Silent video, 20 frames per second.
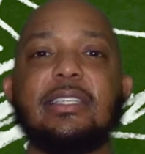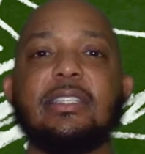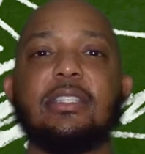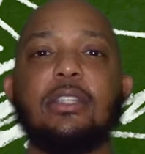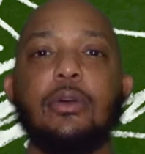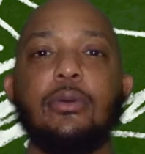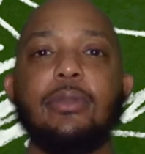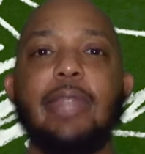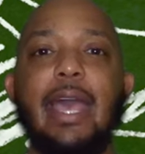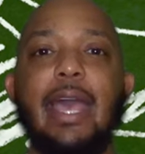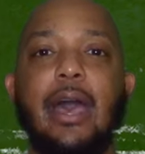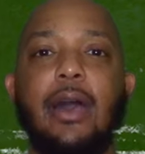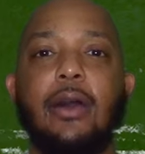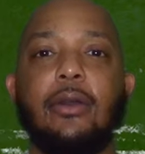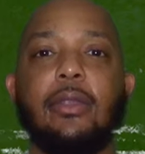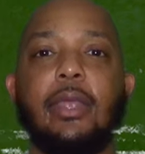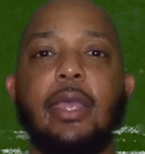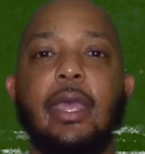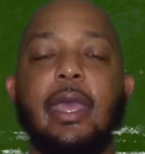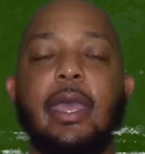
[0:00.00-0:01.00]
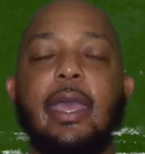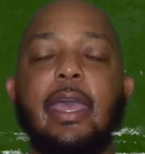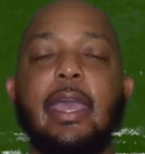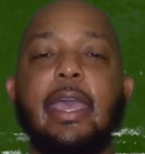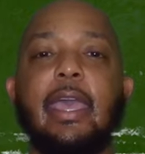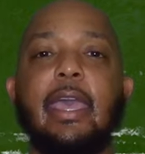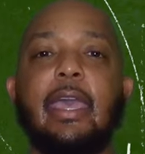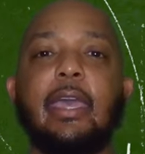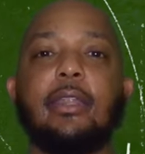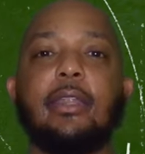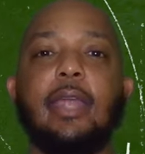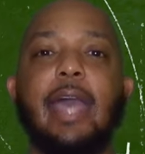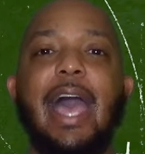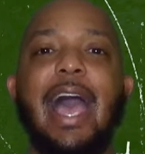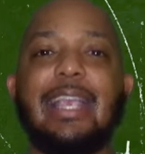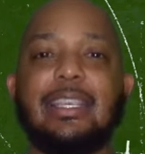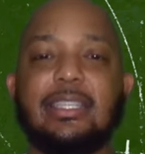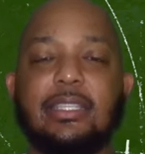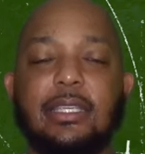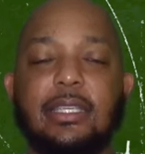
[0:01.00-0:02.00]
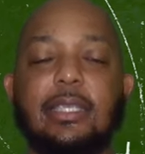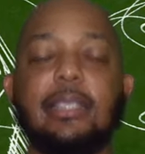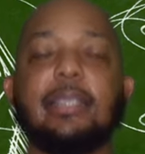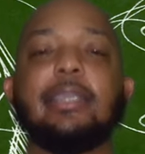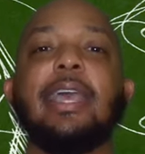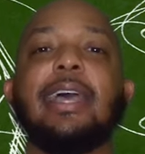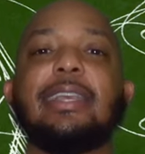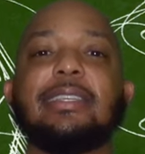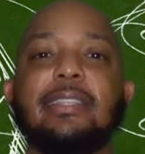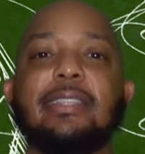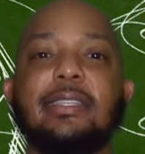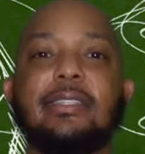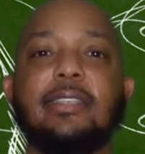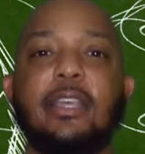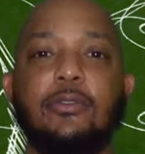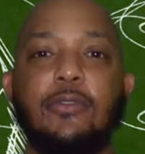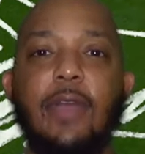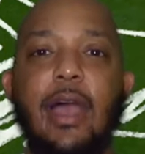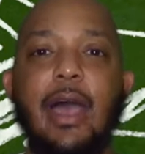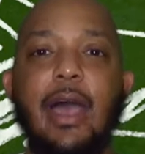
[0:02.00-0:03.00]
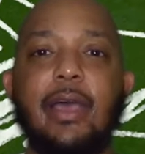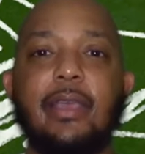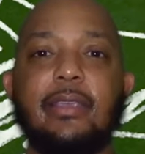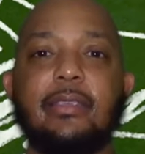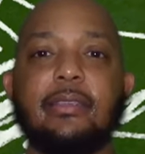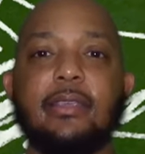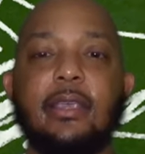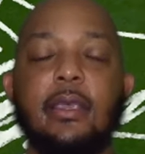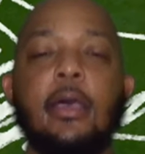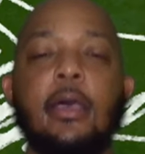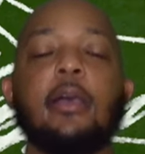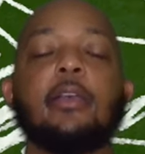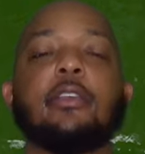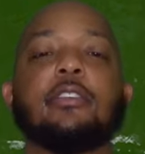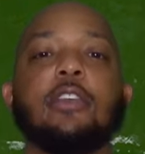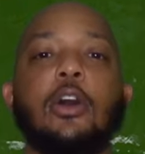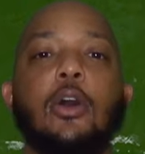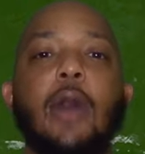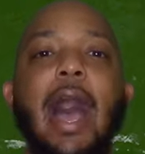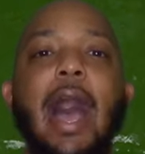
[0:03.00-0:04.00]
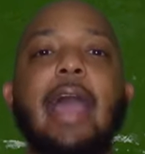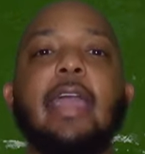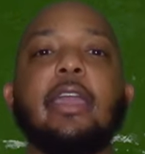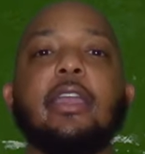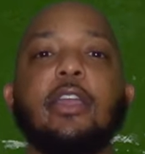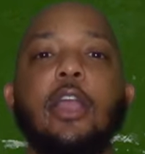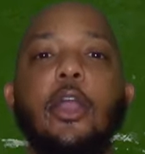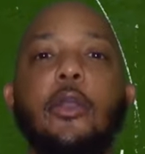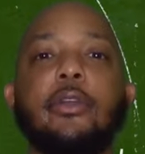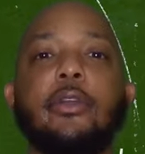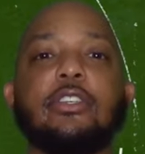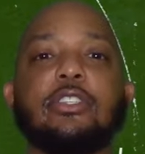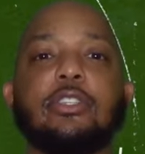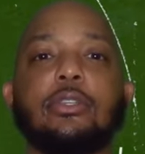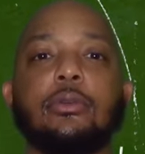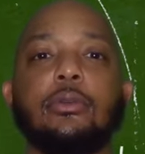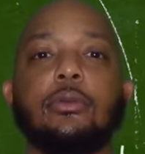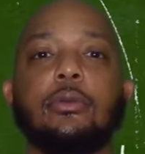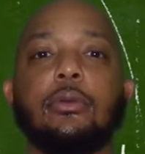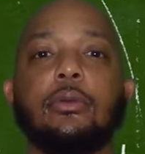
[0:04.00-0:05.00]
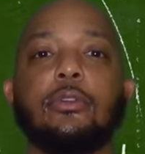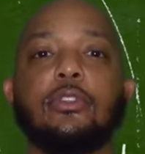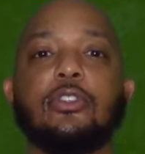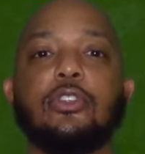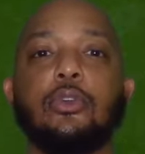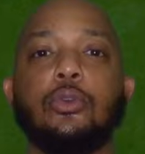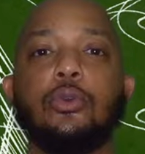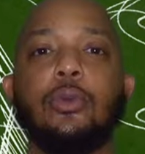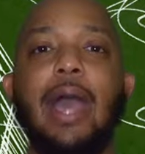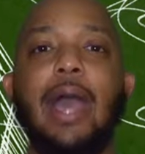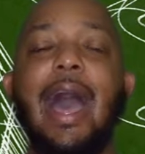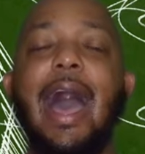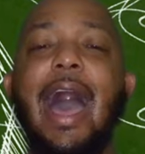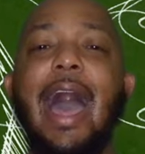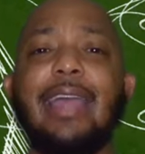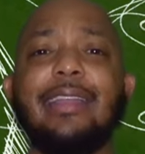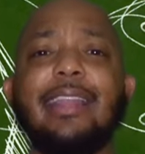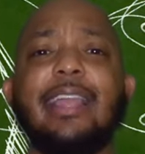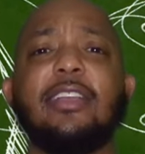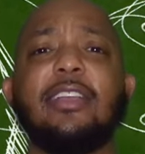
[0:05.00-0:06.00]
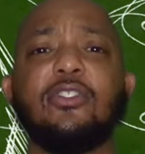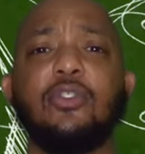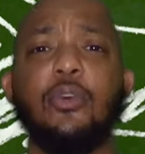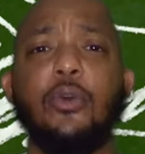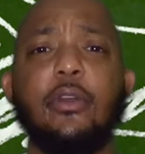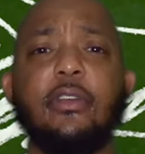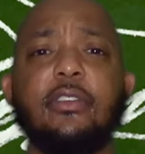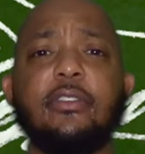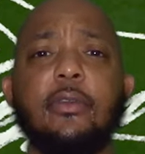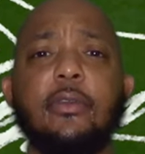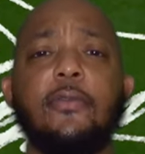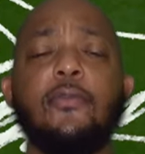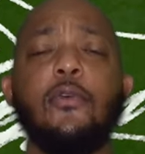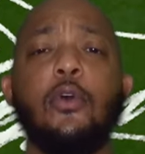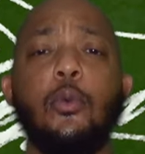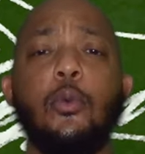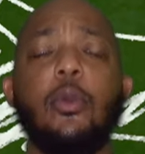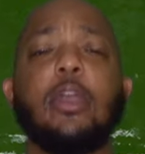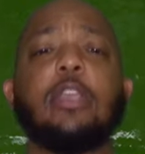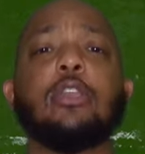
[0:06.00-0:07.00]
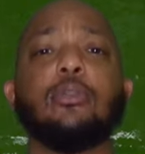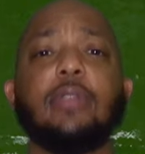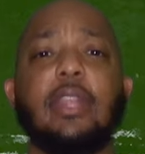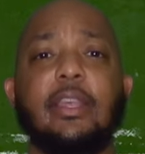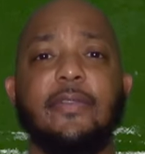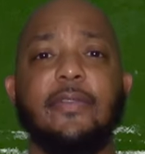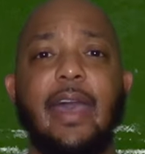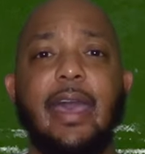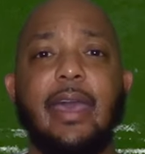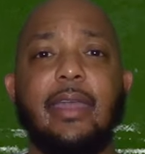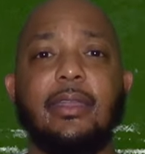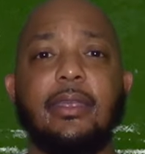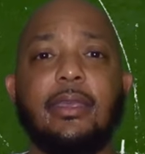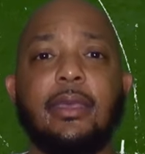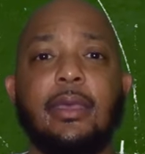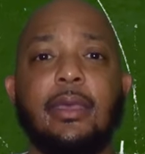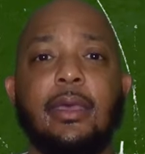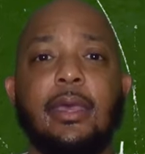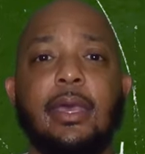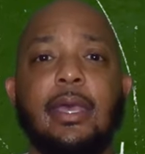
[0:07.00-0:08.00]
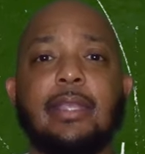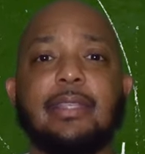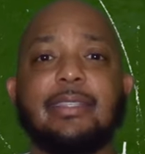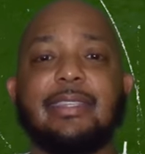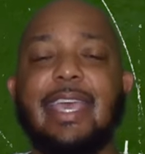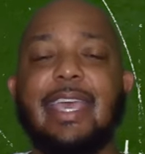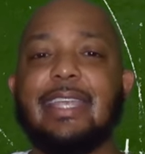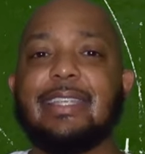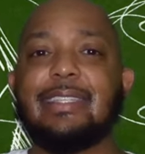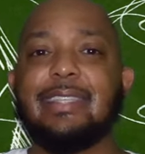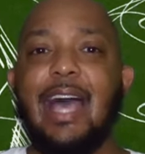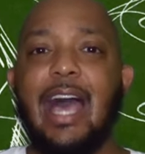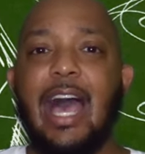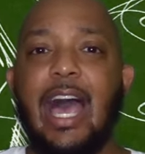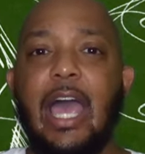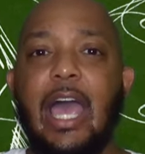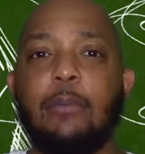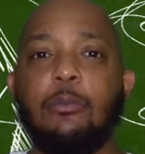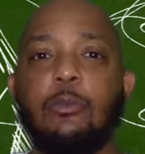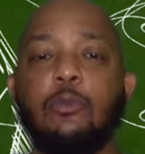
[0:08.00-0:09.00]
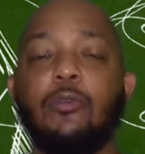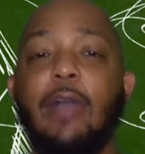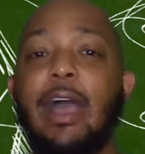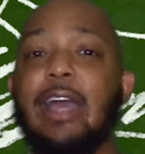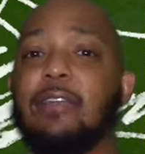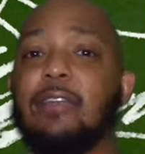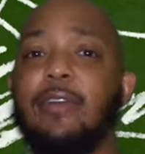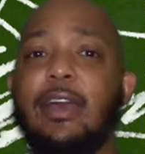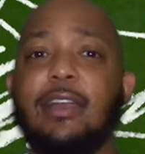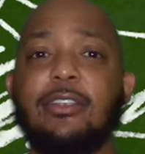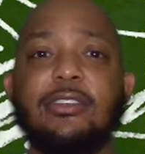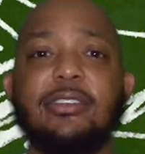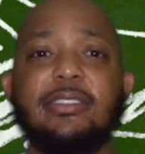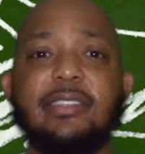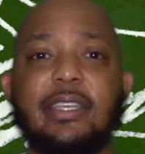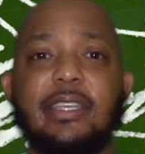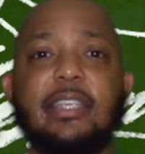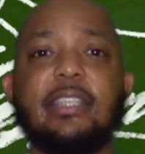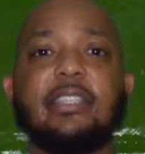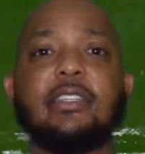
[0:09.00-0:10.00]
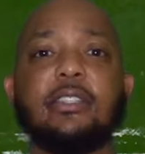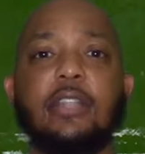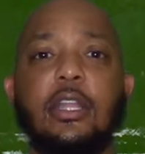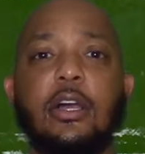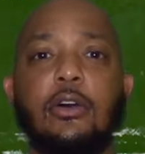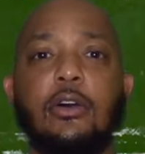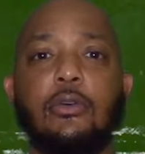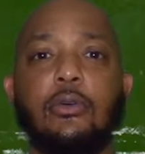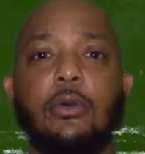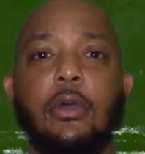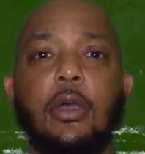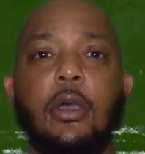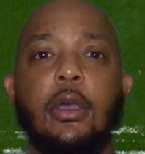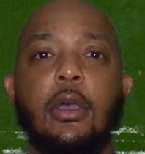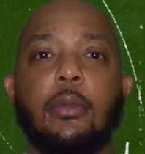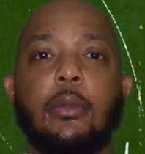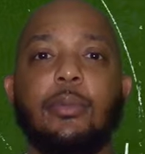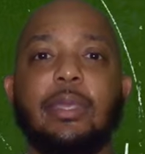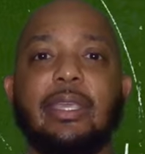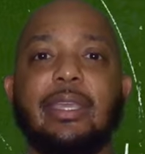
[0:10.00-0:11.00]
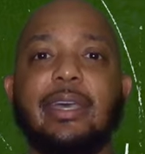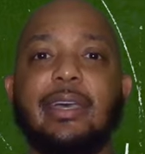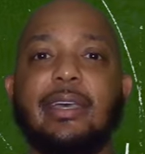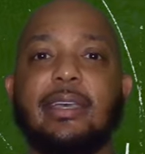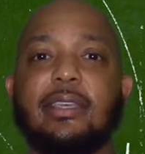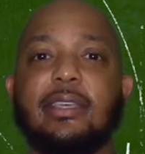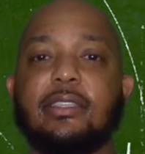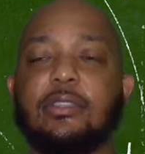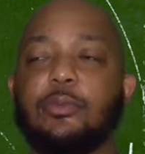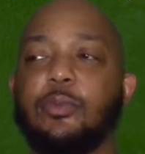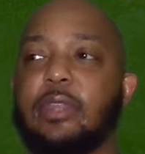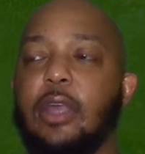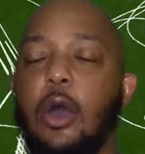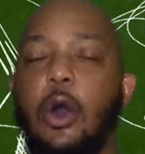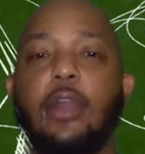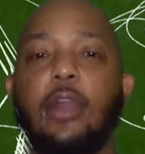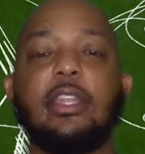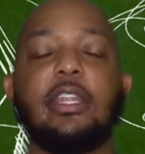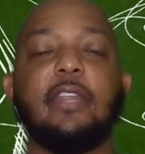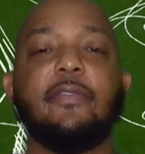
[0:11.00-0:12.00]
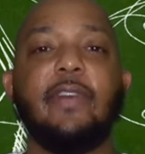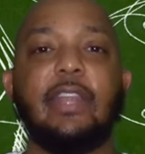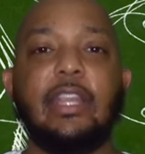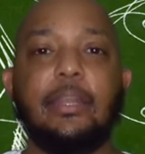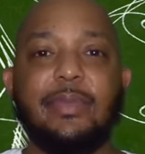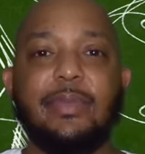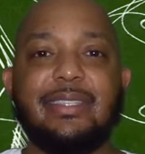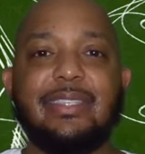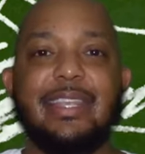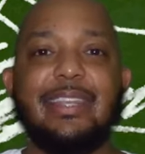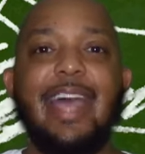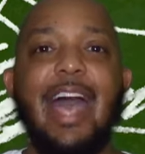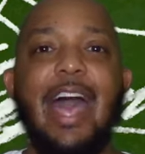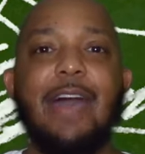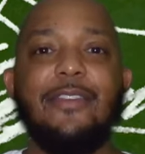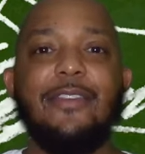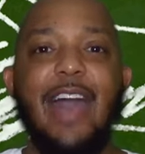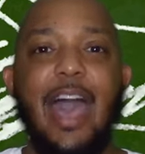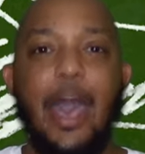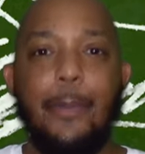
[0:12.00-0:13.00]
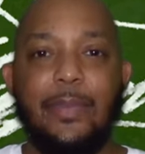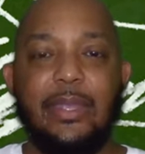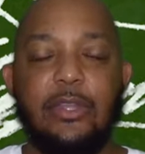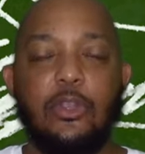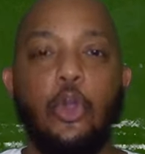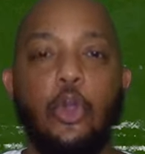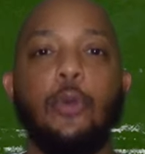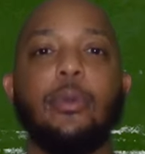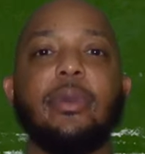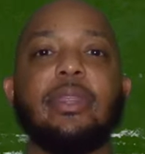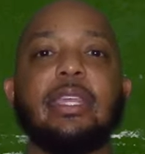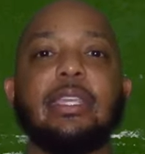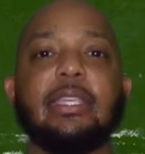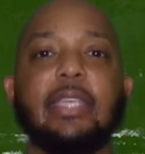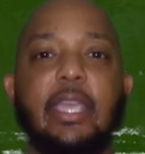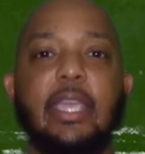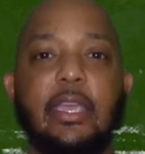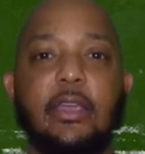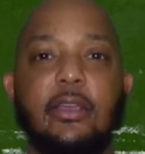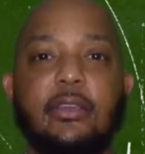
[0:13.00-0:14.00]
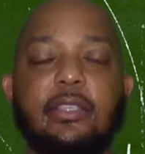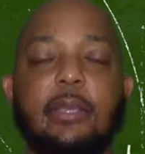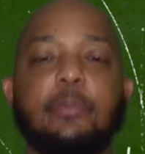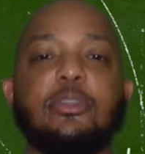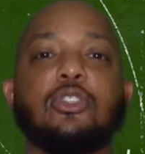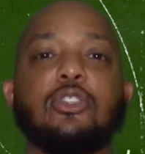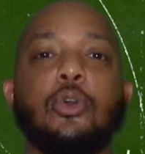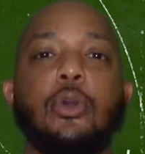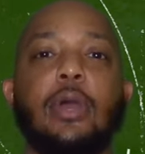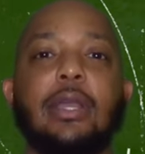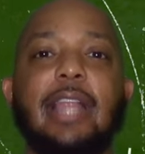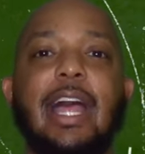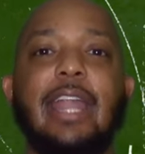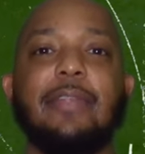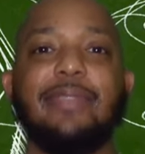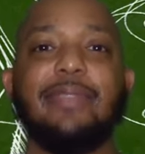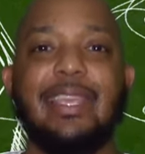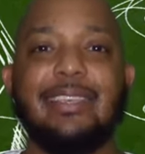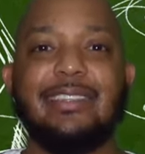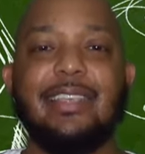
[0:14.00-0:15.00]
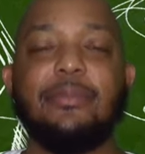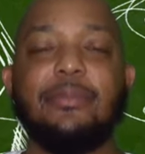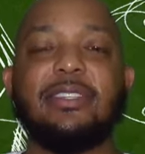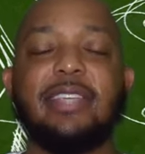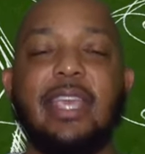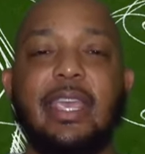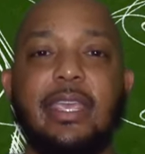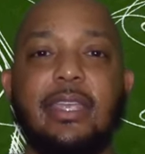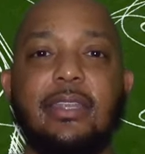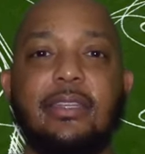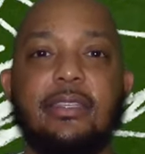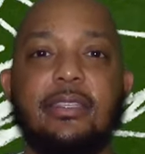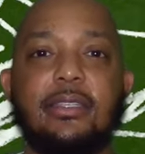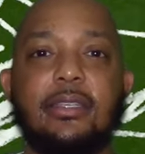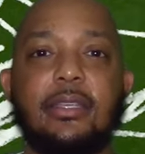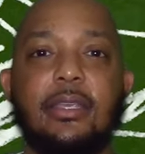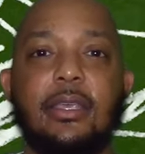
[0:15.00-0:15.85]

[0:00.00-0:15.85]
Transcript: slow down and actually catch the sunrise. So I encourage you to act like a tourist for where you live at. Take time, ride around your city slow, because with all the developments that have happened over the years, I'm sure a lot of things have changed.